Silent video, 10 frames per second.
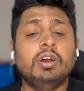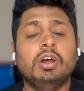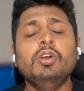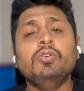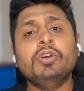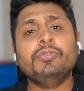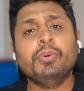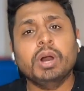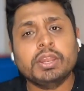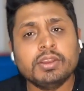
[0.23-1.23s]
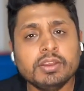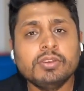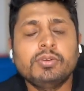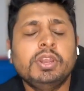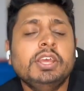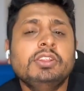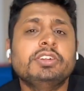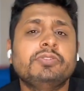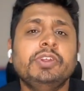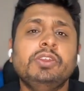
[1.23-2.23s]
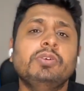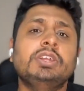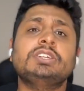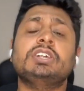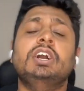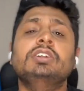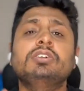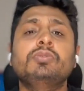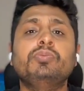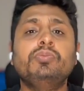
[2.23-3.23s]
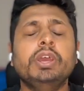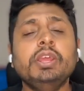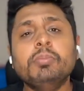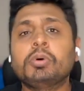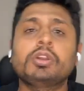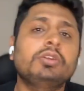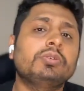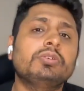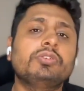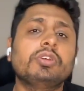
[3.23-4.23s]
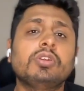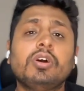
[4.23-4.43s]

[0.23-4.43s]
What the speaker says: Hello everyone. Today in this video, let's answer the very important question